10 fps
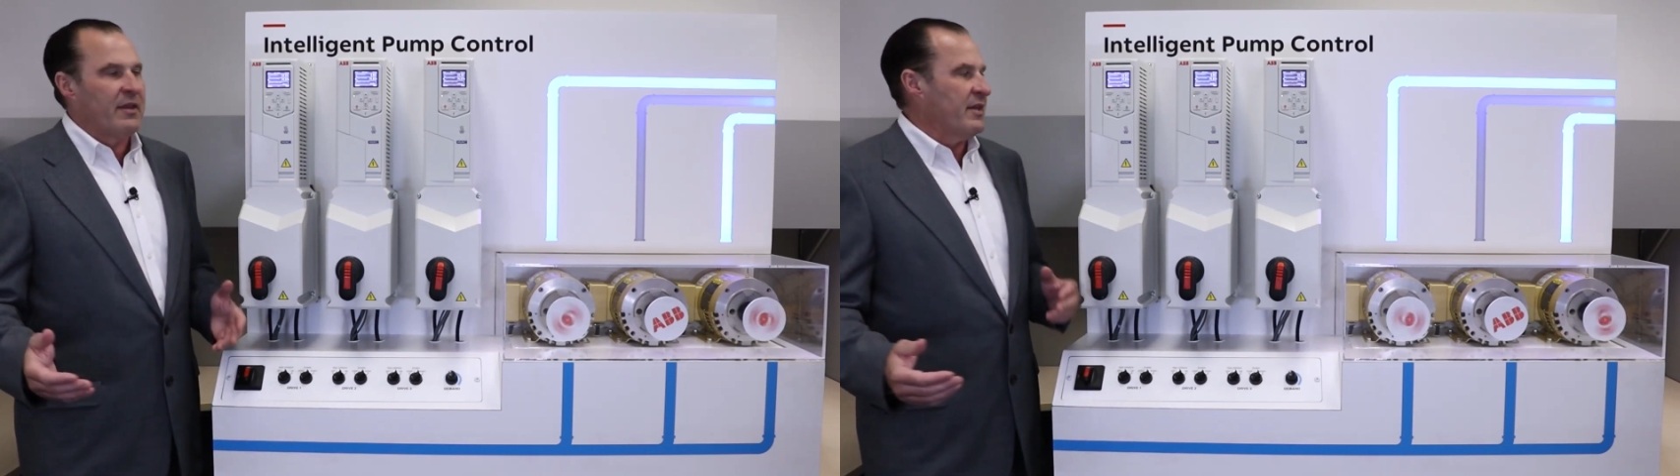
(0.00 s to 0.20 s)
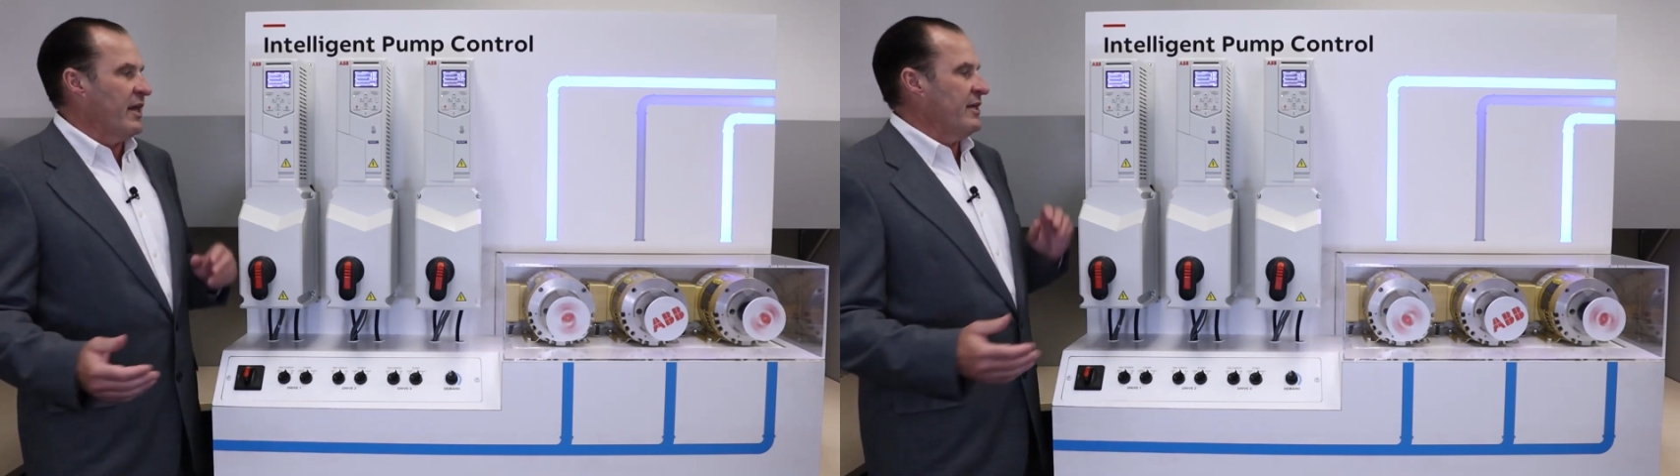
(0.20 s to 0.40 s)

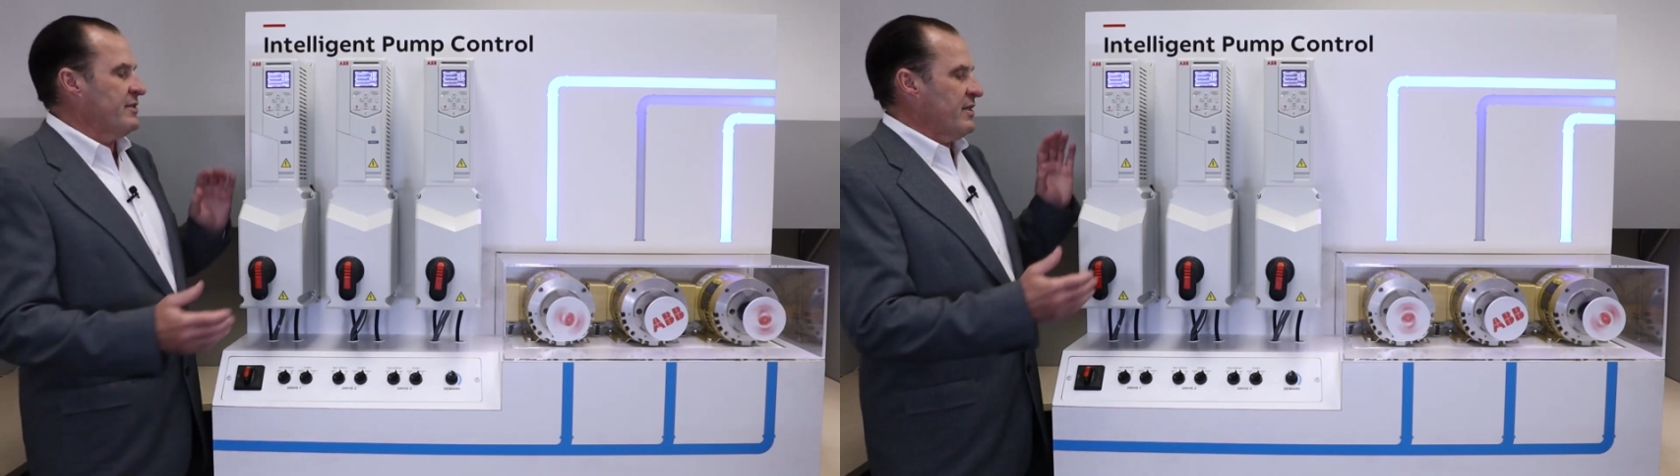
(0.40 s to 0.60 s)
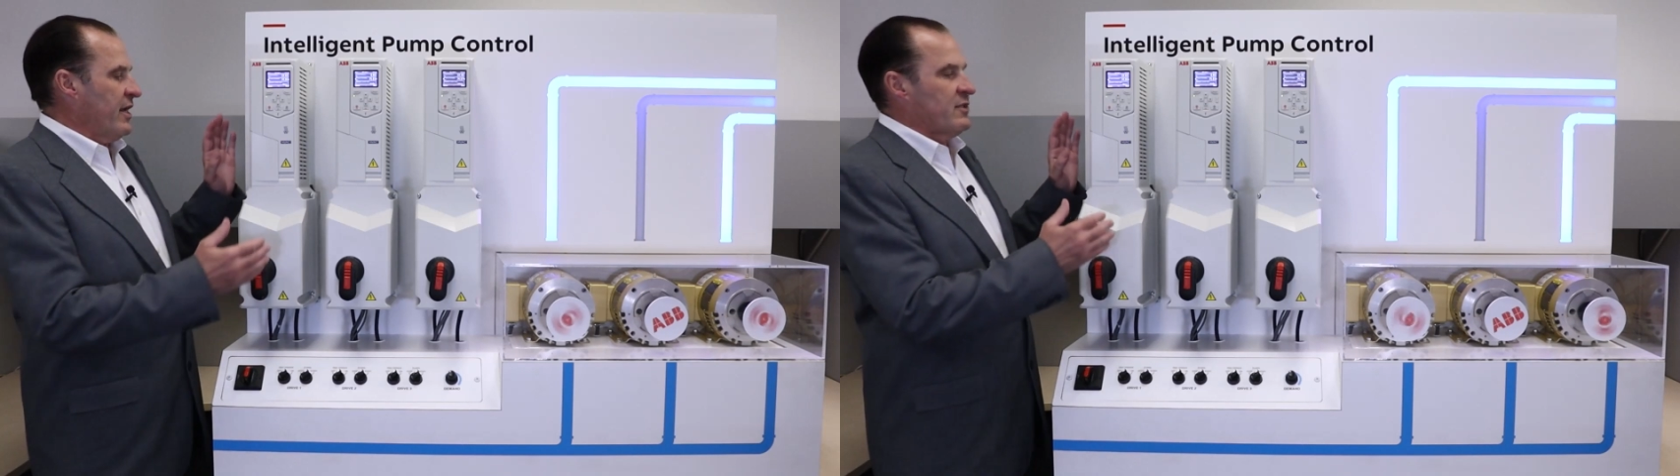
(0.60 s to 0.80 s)
The
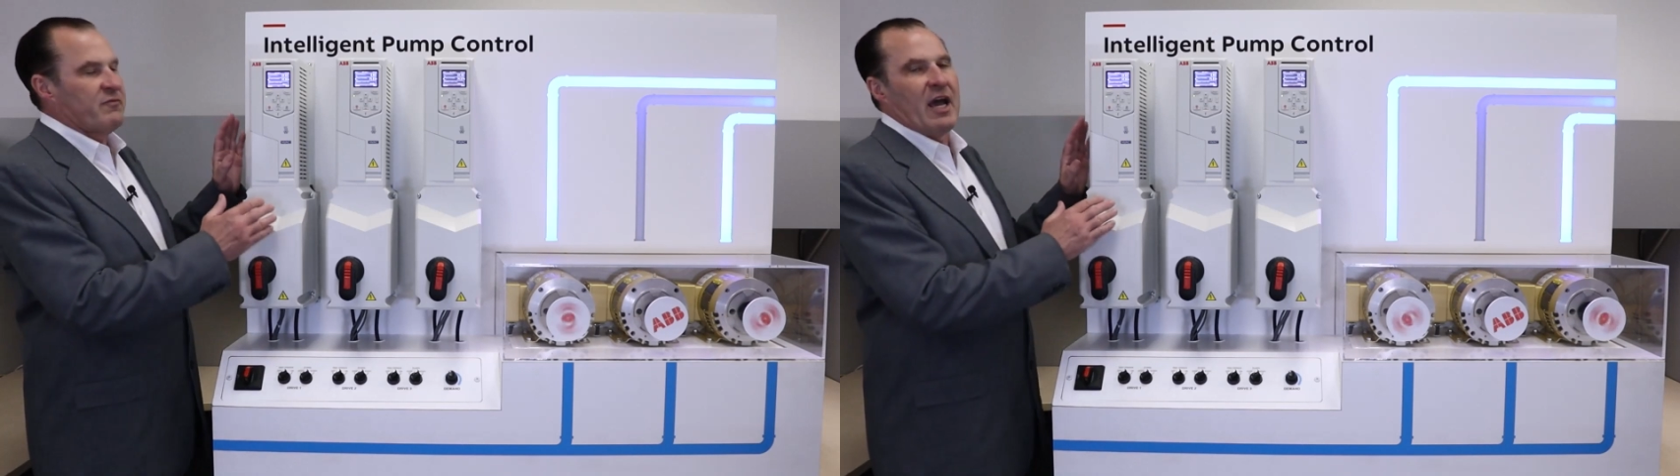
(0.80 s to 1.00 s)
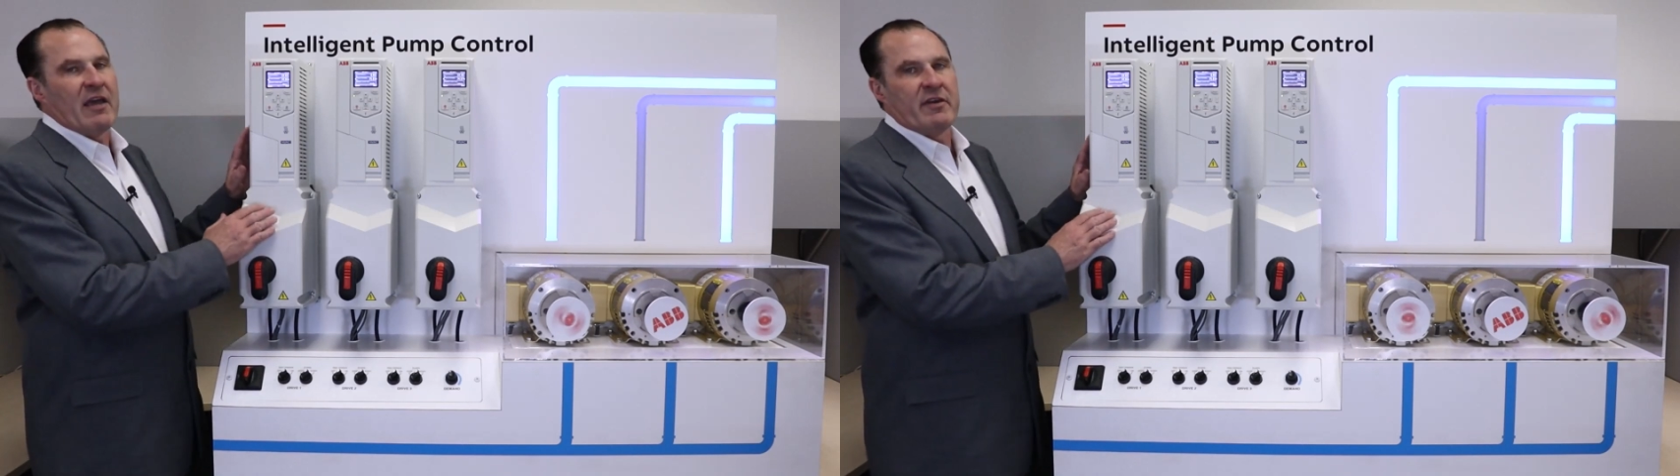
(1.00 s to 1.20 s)
ACH
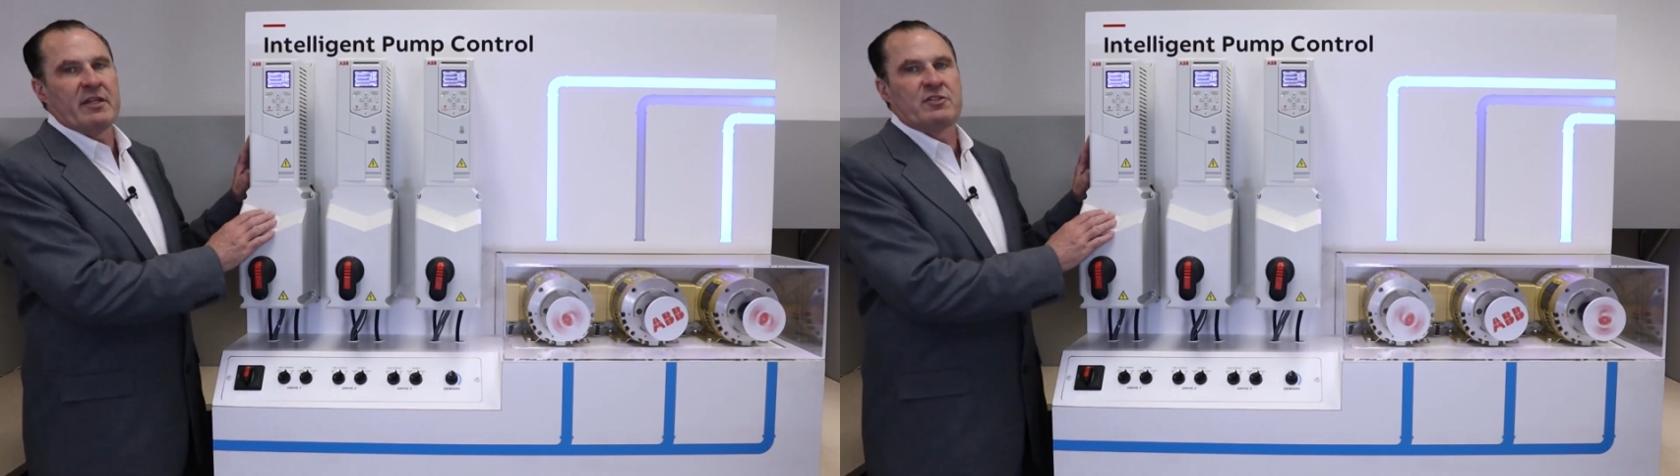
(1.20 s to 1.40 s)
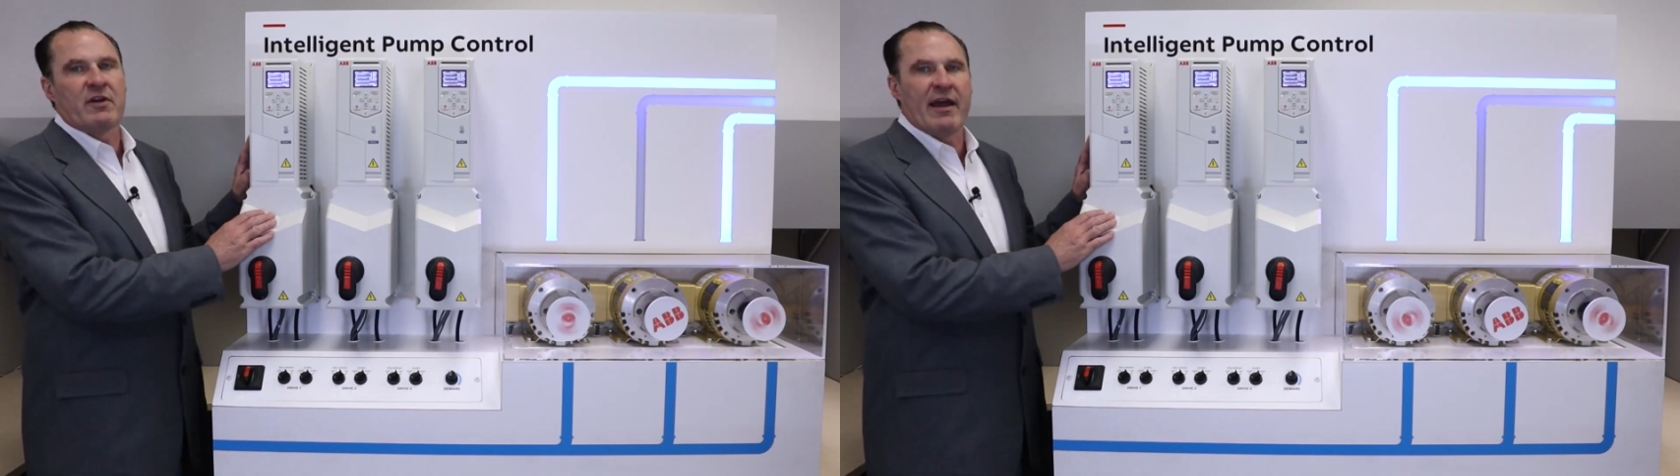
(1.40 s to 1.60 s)

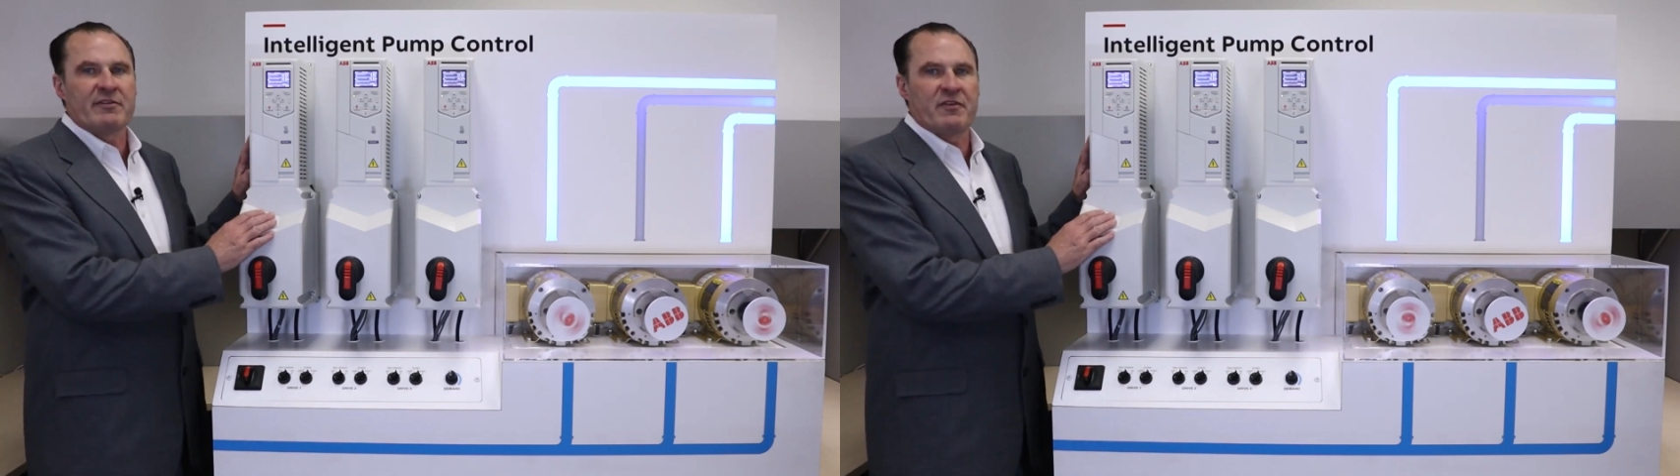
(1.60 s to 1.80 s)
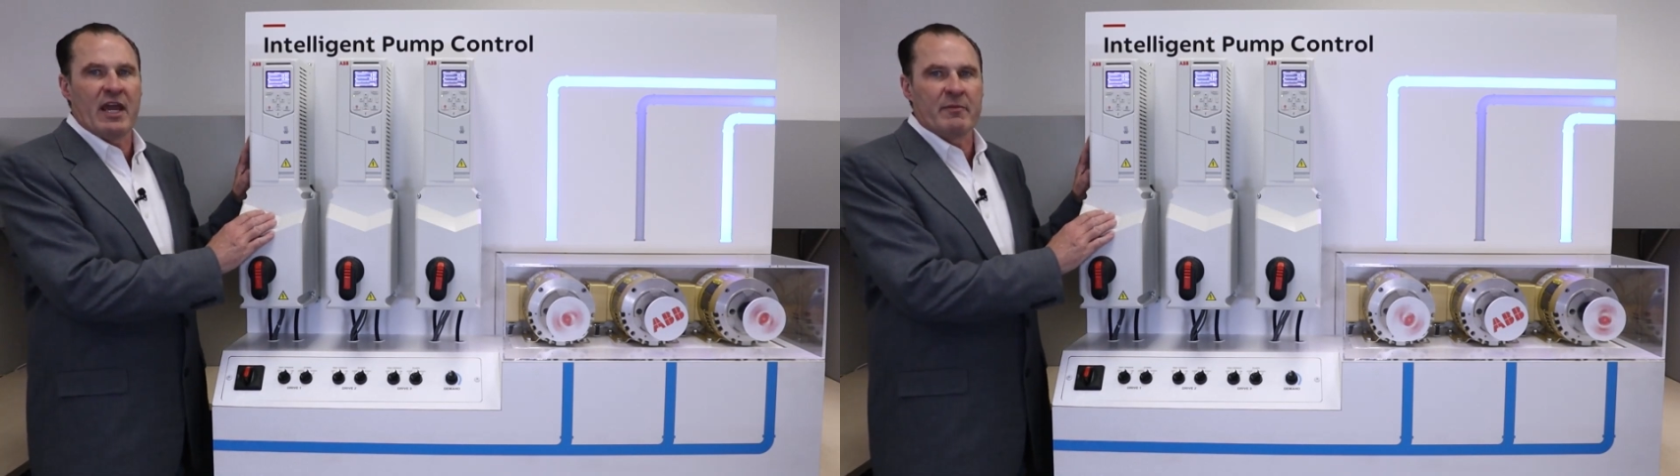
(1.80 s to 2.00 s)
580 drives
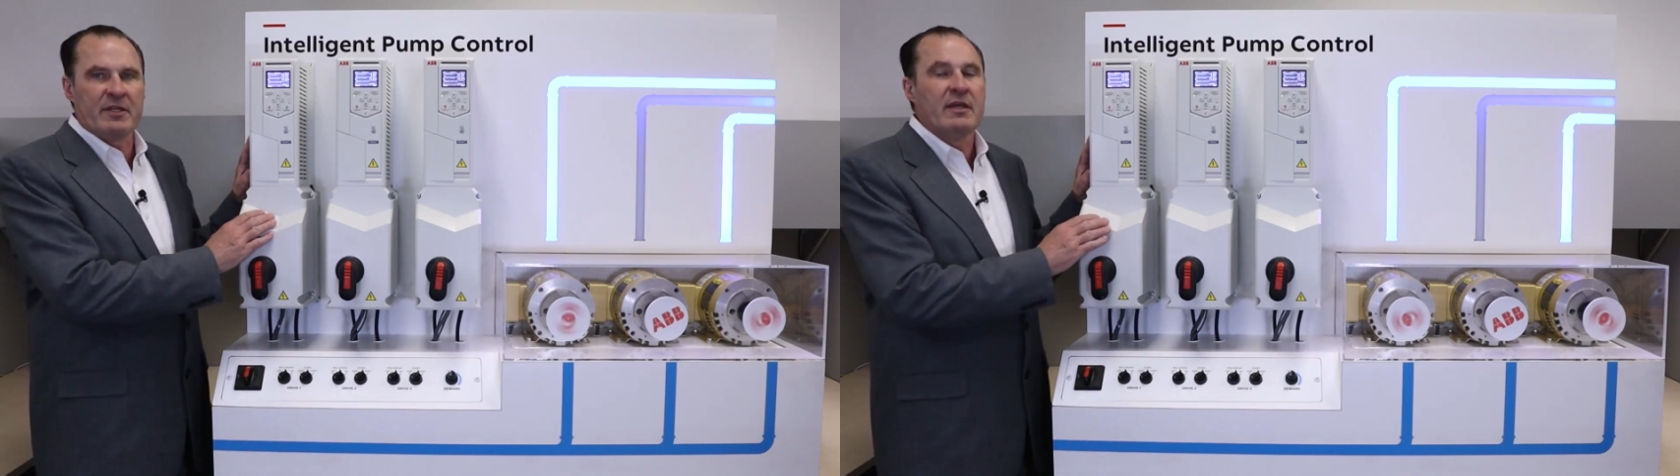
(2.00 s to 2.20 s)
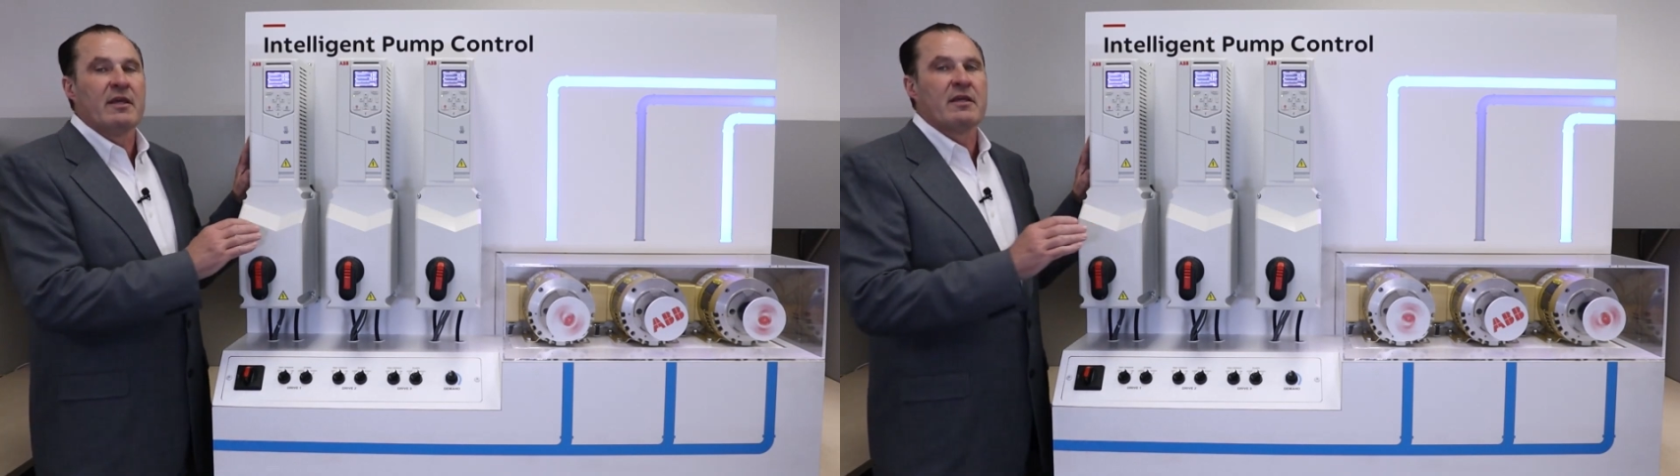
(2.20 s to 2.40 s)
family